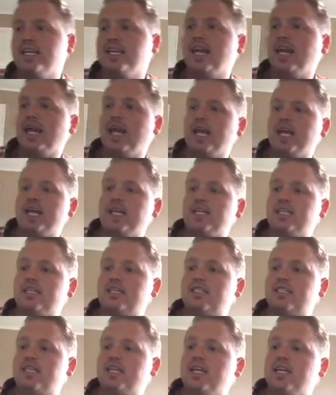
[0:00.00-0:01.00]

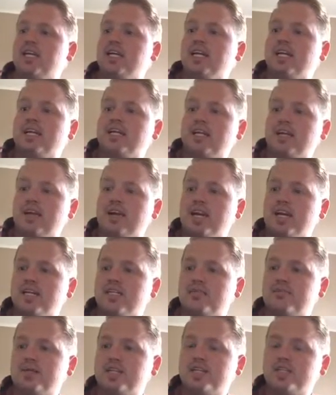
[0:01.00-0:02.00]
days, there has
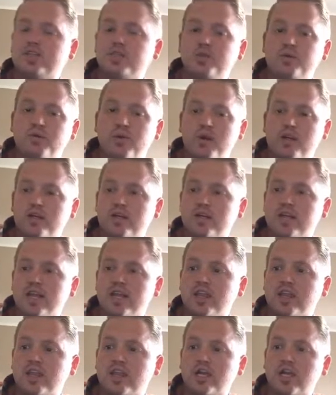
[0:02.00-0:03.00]
been
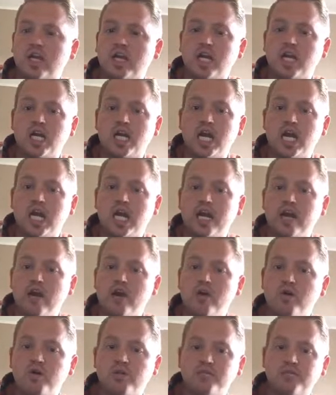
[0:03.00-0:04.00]
239
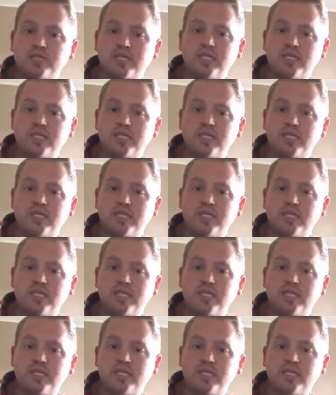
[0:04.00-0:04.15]
homes